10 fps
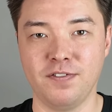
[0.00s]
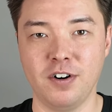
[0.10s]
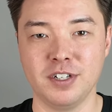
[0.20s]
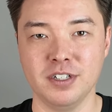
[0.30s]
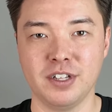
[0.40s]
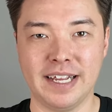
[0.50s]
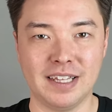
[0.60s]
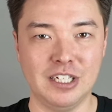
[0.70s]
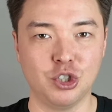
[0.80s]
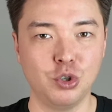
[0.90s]
versus like
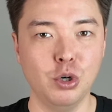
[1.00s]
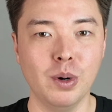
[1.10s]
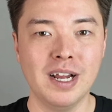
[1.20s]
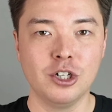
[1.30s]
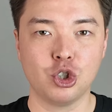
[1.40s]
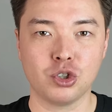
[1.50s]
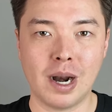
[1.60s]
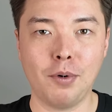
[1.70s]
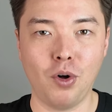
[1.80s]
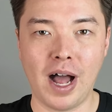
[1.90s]
the true
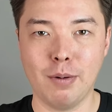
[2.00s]
treble,